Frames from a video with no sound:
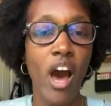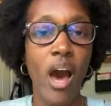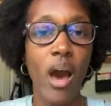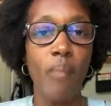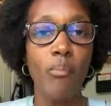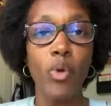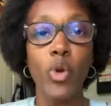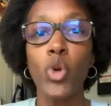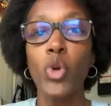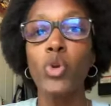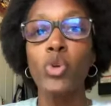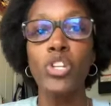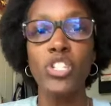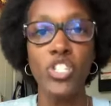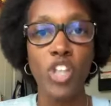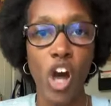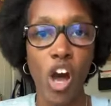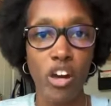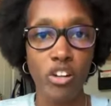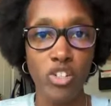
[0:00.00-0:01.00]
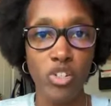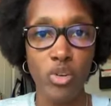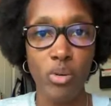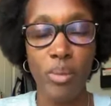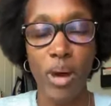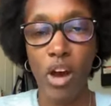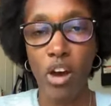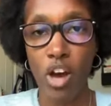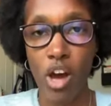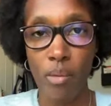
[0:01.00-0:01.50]
or who to talk to
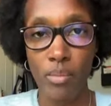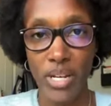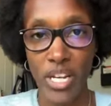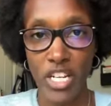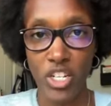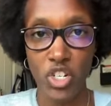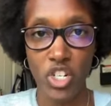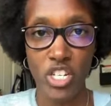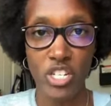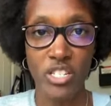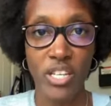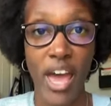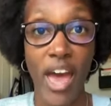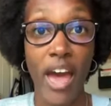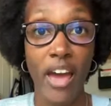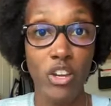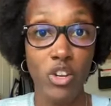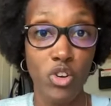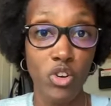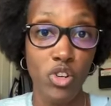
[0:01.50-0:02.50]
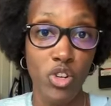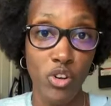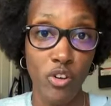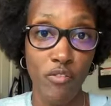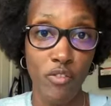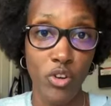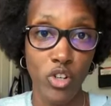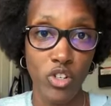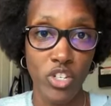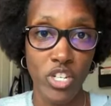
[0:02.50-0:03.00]
about accommodations at your
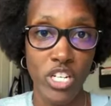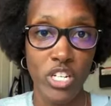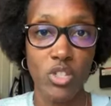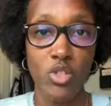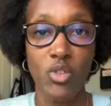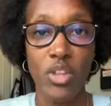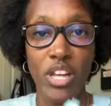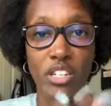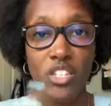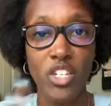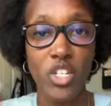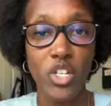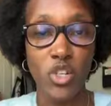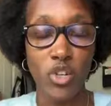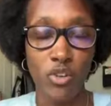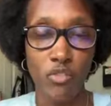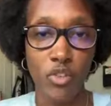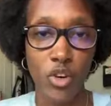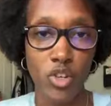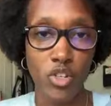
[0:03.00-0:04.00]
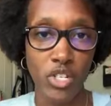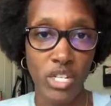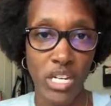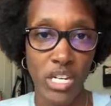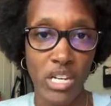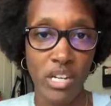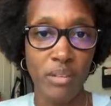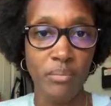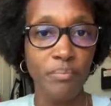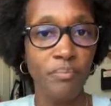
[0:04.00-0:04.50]
university. So that's a
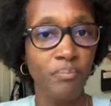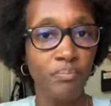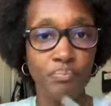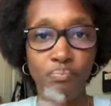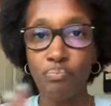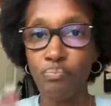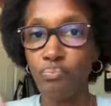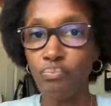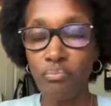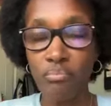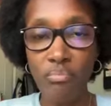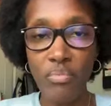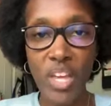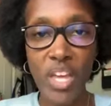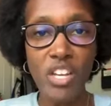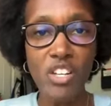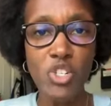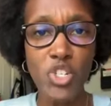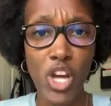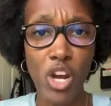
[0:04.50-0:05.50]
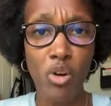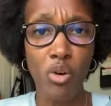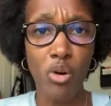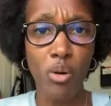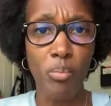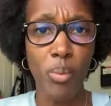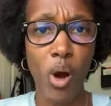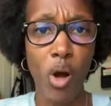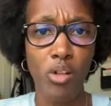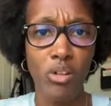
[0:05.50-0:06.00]
university
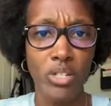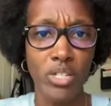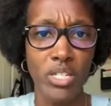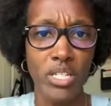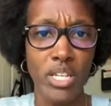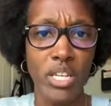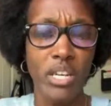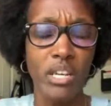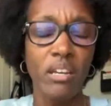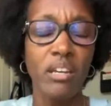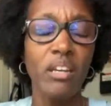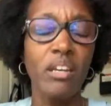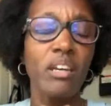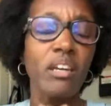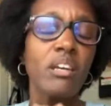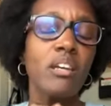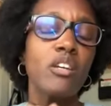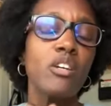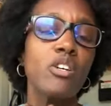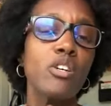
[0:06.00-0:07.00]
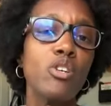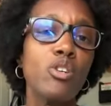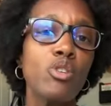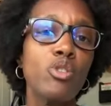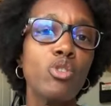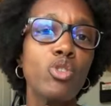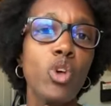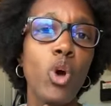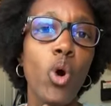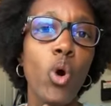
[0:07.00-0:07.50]
general policy.
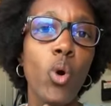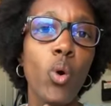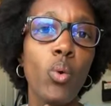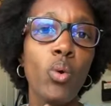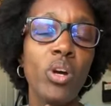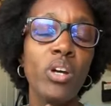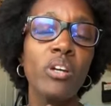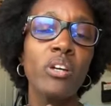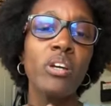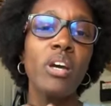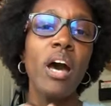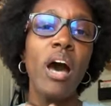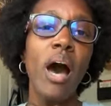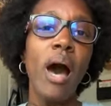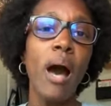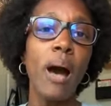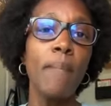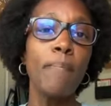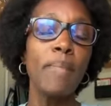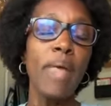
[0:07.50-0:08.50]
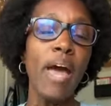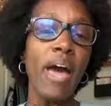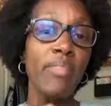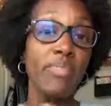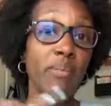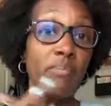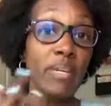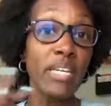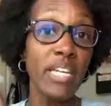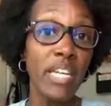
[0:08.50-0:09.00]
So
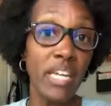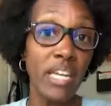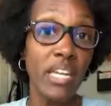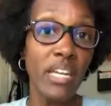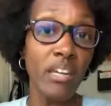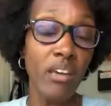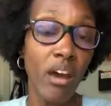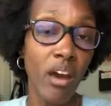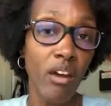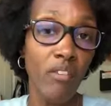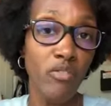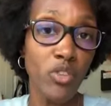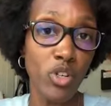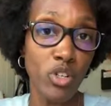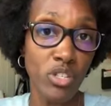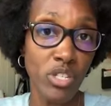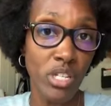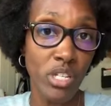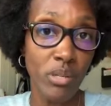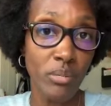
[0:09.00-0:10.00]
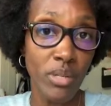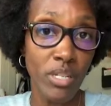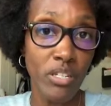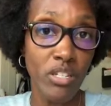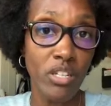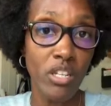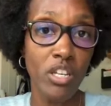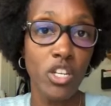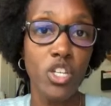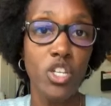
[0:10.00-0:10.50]
at the beginning of your
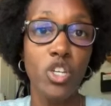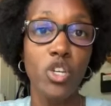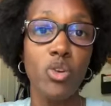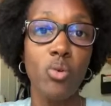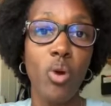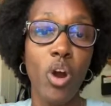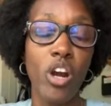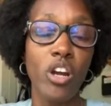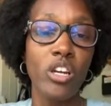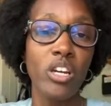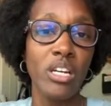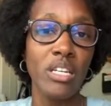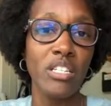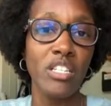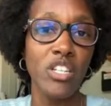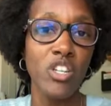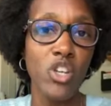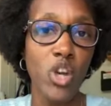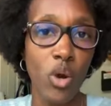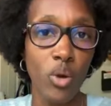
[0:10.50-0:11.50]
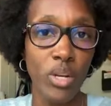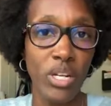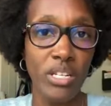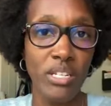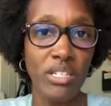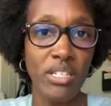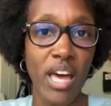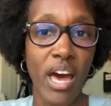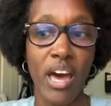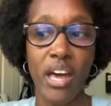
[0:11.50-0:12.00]
syllabus, you are going to
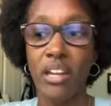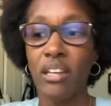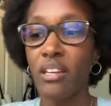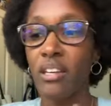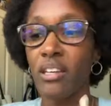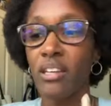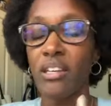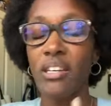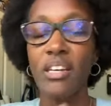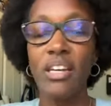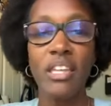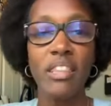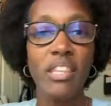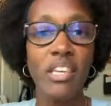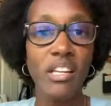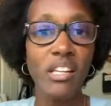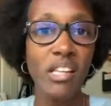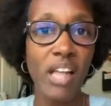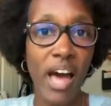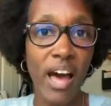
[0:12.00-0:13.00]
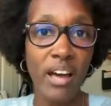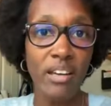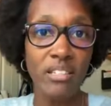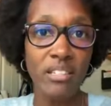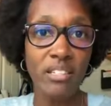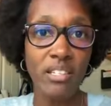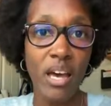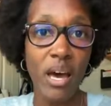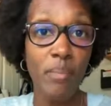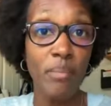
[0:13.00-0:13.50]
notice that the
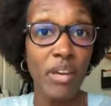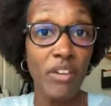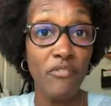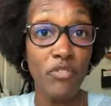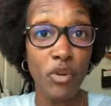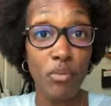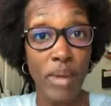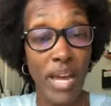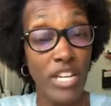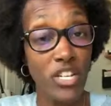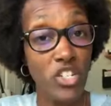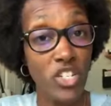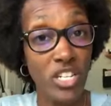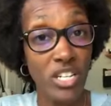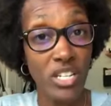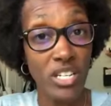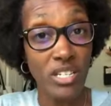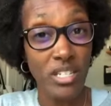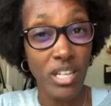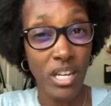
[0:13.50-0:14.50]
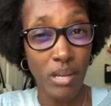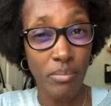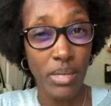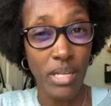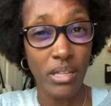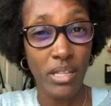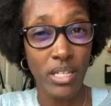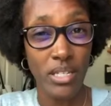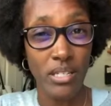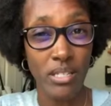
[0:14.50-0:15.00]
class information is going to
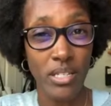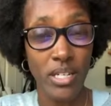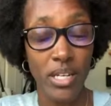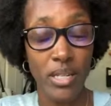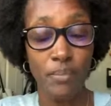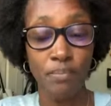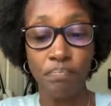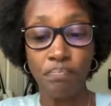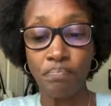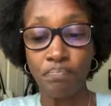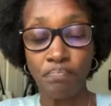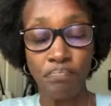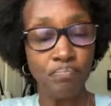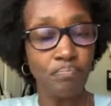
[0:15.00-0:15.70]
be listed,